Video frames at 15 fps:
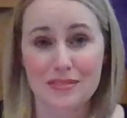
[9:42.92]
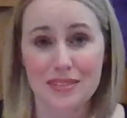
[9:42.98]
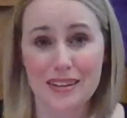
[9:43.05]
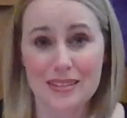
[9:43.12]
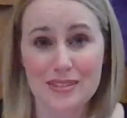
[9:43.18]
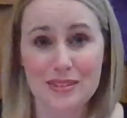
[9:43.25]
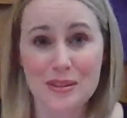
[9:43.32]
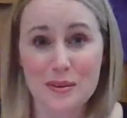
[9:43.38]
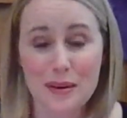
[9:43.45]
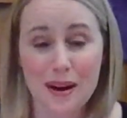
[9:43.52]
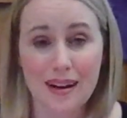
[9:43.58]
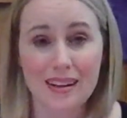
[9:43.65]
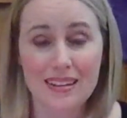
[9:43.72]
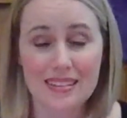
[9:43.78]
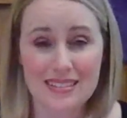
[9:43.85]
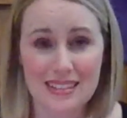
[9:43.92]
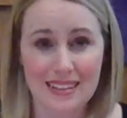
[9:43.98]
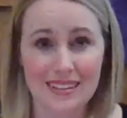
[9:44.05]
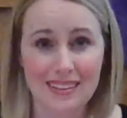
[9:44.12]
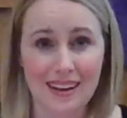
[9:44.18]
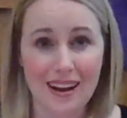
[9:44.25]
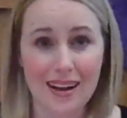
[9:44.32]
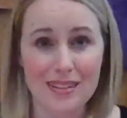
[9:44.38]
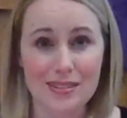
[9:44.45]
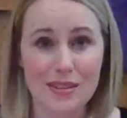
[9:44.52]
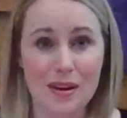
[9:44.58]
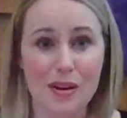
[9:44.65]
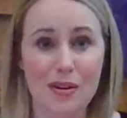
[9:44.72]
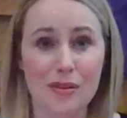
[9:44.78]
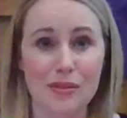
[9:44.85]
Friends, you are indeed
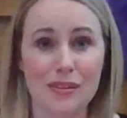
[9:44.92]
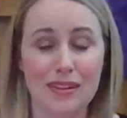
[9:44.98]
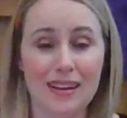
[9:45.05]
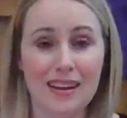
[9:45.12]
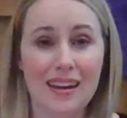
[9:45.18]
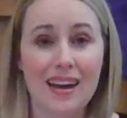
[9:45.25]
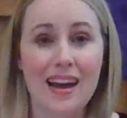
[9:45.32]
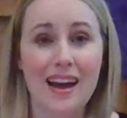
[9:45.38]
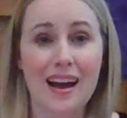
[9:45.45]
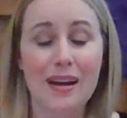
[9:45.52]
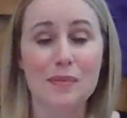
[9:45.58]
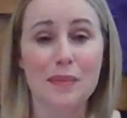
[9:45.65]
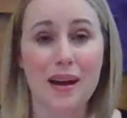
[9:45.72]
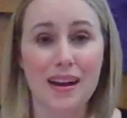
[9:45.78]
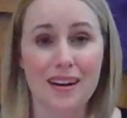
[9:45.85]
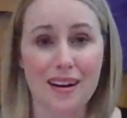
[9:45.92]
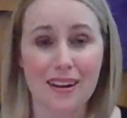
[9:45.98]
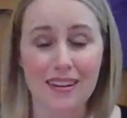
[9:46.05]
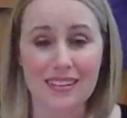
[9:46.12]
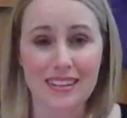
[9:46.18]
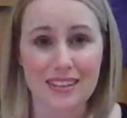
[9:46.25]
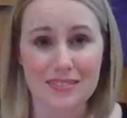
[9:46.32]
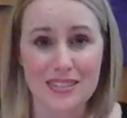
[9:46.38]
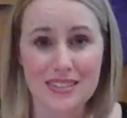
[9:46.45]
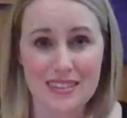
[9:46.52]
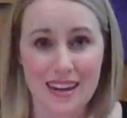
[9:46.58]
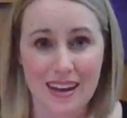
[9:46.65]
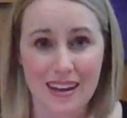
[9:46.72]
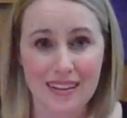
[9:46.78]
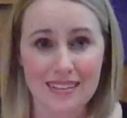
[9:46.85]
God's own, and my heart gives
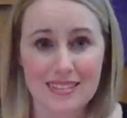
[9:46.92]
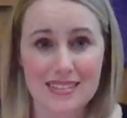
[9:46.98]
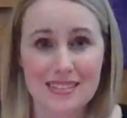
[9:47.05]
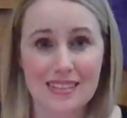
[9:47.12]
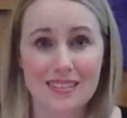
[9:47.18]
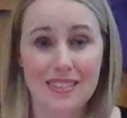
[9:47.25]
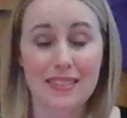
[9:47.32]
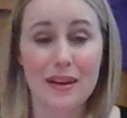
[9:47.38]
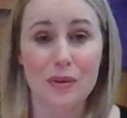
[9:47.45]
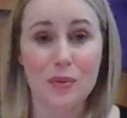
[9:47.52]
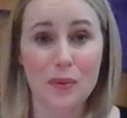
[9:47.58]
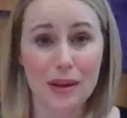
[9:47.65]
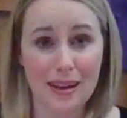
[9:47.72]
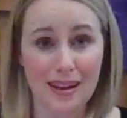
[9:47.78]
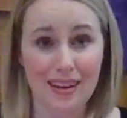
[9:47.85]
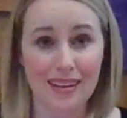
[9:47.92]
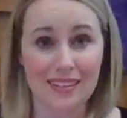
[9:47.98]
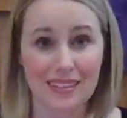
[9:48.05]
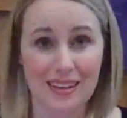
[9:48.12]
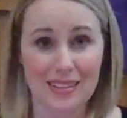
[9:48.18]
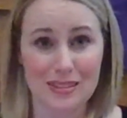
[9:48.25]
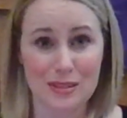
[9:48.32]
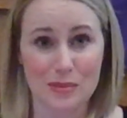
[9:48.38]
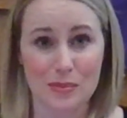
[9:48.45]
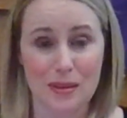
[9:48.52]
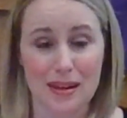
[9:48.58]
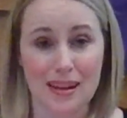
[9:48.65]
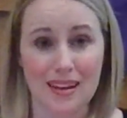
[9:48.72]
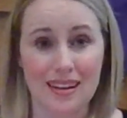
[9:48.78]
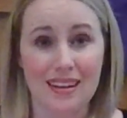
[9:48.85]
thanks that we get to
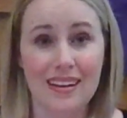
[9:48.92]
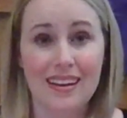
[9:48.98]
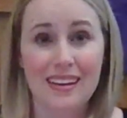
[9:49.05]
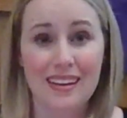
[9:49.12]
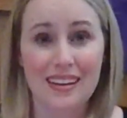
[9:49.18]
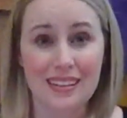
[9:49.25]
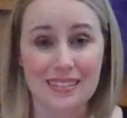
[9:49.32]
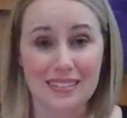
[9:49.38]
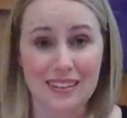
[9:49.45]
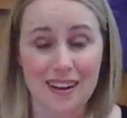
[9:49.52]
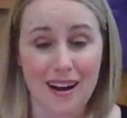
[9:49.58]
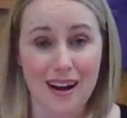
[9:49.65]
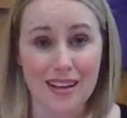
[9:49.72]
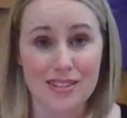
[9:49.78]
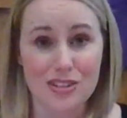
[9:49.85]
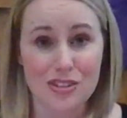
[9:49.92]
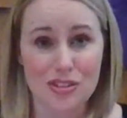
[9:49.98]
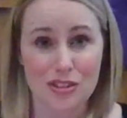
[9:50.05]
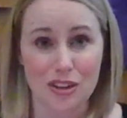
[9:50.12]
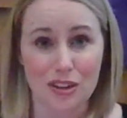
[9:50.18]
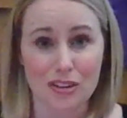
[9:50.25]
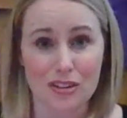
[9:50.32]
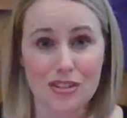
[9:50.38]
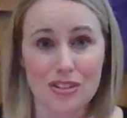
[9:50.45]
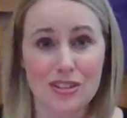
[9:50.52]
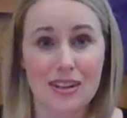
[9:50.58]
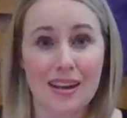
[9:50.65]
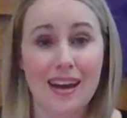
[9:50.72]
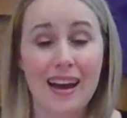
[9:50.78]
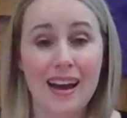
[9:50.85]
be in God's
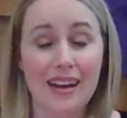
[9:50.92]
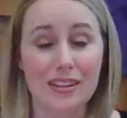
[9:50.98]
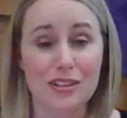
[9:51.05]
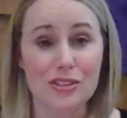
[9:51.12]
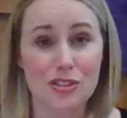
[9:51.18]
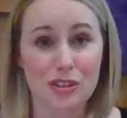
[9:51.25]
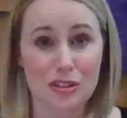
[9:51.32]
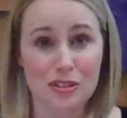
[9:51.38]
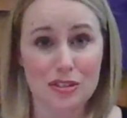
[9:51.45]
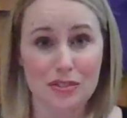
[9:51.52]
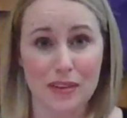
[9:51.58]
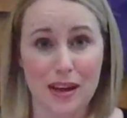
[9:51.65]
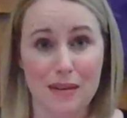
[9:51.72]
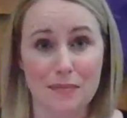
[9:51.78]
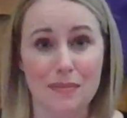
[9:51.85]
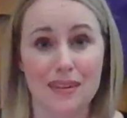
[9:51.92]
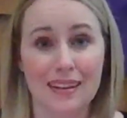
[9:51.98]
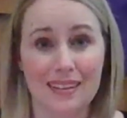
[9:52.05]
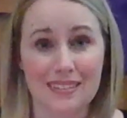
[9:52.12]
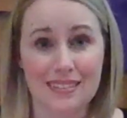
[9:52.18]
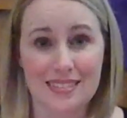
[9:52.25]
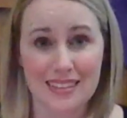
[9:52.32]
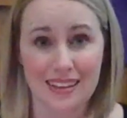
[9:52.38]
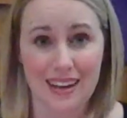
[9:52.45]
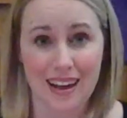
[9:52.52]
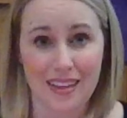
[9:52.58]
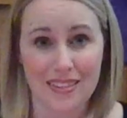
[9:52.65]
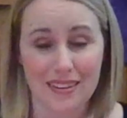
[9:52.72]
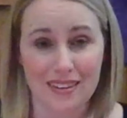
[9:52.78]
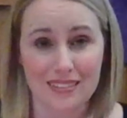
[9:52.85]
church and a church family
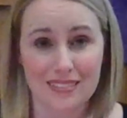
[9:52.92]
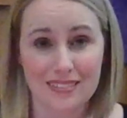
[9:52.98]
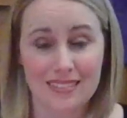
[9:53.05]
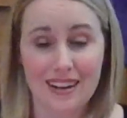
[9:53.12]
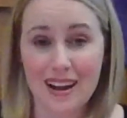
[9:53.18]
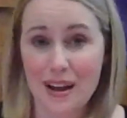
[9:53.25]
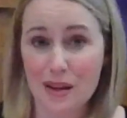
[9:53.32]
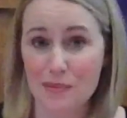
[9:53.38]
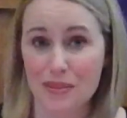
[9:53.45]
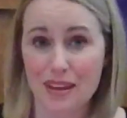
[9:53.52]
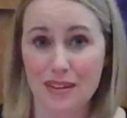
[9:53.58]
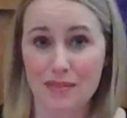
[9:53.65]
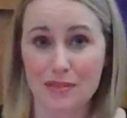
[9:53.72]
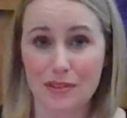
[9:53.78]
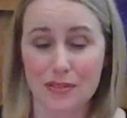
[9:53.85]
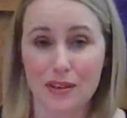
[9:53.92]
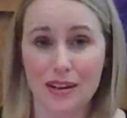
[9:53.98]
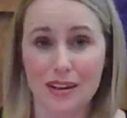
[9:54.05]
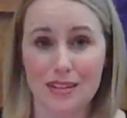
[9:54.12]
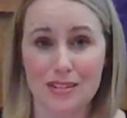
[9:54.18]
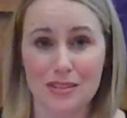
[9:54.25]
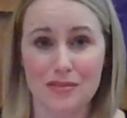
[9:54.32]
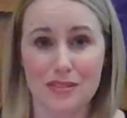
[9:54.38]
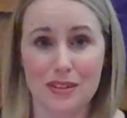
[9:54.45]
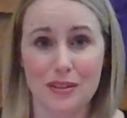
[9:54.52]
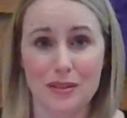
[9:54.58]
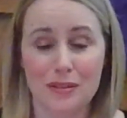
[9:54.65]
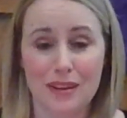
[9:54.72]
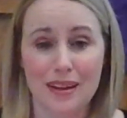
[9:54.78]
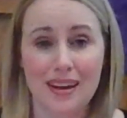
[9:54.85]
together. I'm thankful for each of
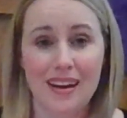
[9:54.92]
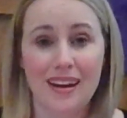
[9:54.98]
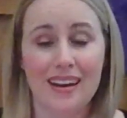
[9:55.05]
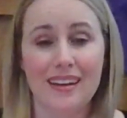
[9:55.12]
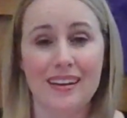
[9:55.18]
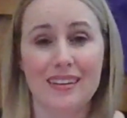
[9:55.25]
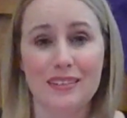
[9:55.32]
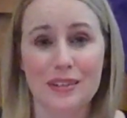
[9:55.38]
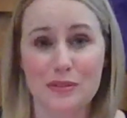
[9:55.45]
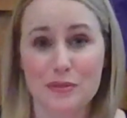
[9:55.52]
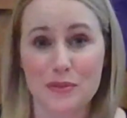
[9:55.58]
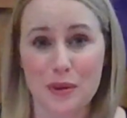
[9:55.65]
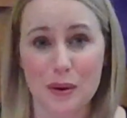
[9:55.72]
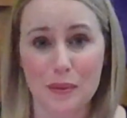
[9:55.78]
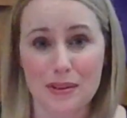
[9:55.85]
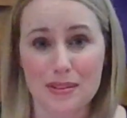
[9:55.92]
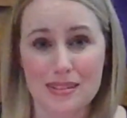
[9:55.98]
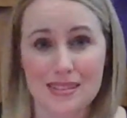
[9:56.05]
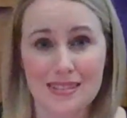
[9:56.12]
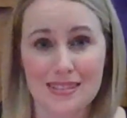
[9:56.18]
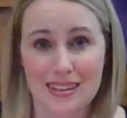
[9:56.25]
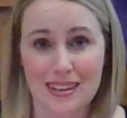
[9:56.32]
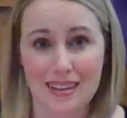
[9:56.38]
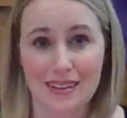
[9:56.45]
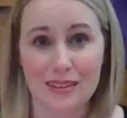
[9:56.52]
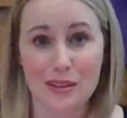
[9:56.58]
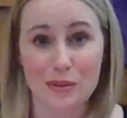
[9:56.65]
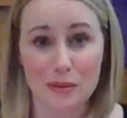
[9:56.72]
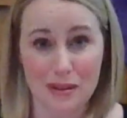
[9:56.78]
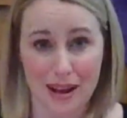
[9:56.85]
you, and I look forward to
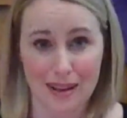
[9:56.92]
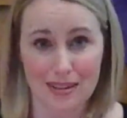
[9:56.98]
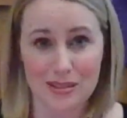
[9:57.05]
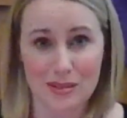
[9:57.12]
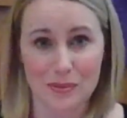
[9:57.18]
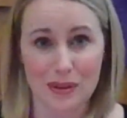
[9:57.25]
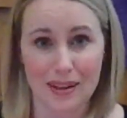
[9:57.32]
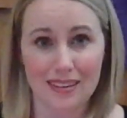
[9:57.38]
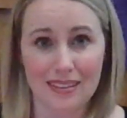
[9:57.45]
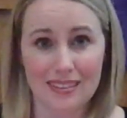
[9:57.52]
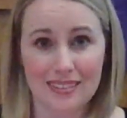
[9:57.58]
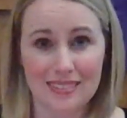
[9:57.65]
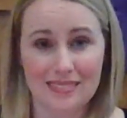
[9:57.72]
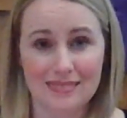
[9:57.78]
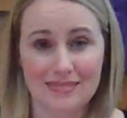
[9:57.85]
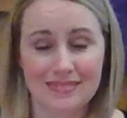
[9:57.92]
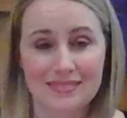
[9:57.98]
seeing you next week.